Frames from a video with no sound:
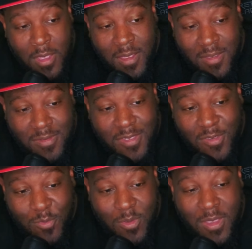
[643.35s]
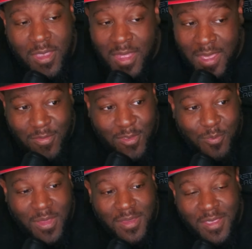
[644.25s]
because this week you're going to have to
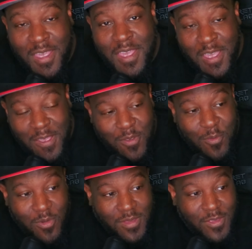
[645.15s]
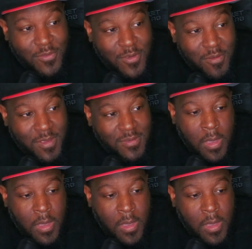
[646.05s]
spend it if you want these variants.